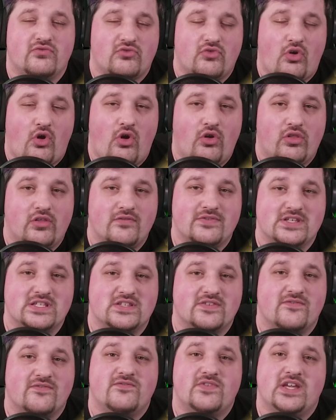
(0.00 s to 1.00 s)
for all of
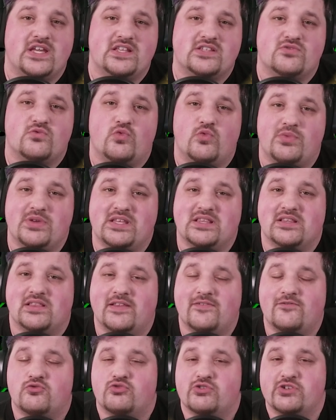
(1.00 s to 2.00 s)
these fates will be in the
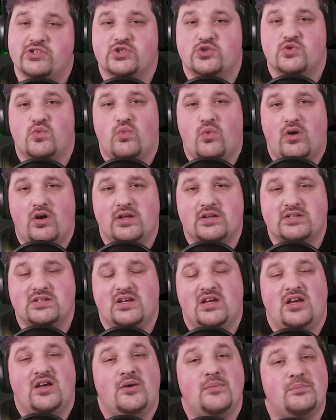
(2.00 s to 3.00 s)
level range you want,